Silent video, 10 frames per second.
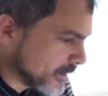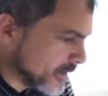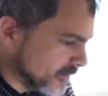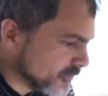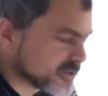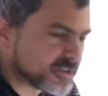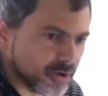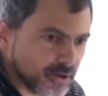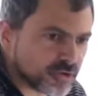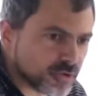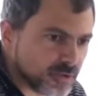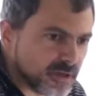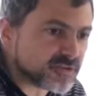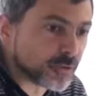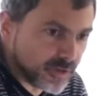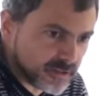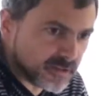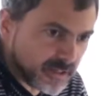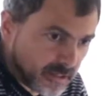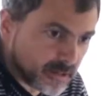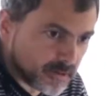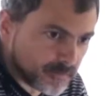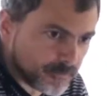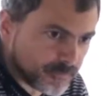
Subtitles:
infrastructure is already there